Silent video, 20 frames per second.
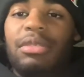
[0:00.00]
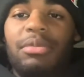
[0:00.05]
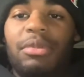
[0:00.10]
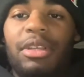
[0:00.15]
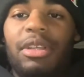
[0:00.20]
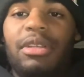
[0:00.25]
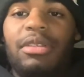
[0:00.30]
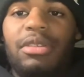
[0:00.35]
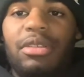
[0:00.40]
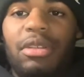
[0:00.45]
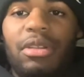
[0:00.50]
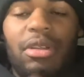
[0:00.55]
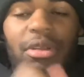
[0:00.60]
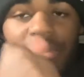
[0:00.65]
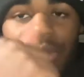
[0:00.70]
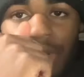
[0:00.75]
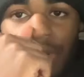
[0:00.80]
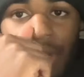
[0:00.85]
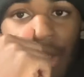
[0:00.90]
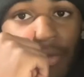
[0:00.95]
me,
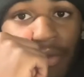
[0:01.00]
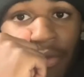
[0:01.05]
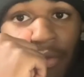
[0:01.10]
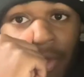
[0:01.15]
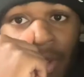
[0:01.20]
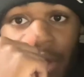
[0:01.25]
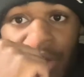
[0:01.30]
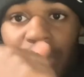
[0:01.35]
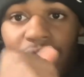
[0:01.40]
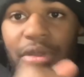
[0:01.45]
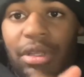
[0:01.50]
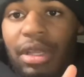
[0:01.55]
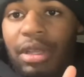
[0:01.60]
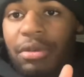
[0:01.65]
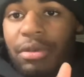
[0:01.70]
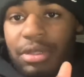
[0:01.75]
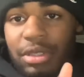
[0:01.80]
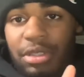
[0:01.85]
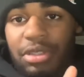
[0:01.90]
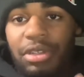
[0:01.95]
do you have a vehicle that you
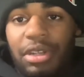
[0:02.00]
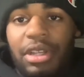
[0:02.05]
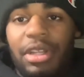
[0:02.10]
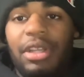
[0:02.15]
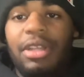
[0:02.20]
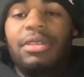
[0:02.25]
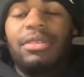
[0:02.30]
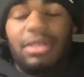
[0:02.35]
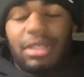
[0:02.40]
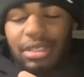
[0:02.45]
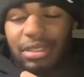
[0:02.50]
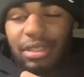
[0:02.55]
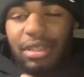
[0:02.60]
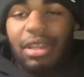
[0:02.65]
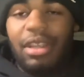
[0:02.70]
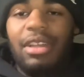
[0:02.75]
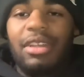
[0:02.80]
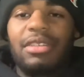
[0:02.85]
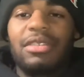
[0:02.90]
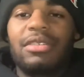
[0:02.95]
want to trade in? I said
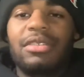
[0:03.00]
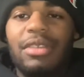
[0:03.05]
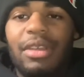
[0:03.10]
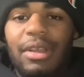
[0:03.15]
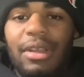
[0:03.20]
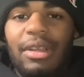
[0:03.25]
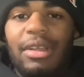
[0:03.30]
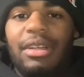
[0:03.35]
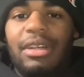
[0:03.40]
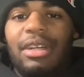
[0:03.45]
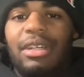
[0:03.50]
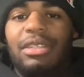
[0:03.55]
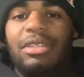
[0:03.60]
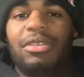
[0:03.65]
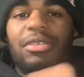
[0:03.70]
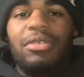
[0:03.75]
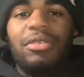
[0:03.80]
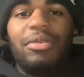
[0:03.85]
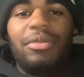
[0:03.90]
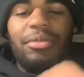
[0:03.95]
yes. I
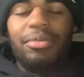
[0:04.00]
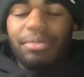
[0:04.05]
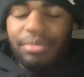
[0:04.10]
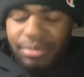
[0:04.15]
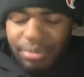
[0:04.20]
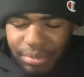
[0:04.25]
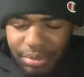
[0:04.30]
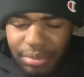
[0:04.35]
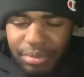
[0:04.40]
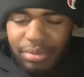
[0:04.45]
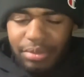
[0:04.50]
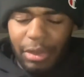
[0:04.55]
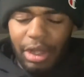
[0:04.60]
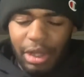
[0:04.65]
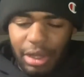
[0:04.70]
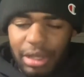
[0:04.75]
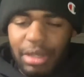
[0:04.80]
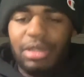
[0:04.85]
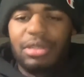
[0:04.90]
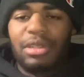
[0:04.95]
told him,
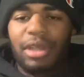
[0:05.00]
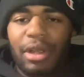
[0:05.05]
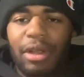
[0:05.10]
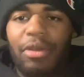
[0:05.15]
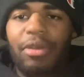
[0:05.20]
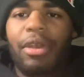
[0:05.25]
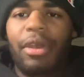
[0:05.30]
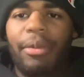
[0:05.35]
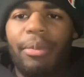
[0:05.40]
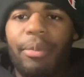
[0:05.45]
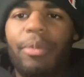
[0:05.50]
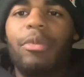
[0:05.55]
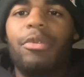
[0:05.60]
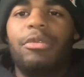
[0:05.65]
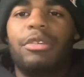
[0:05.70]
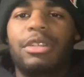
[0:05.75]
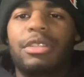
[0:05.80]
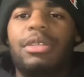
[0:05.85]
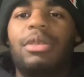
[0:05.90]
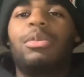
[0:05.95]
and he was like, okay, we'll
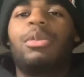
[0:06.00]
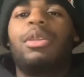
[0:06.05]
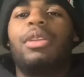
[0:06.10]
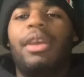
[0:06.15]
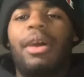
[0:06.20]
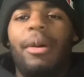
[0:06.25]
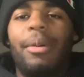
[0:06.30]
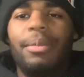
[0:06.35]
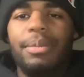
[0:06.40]
work something out.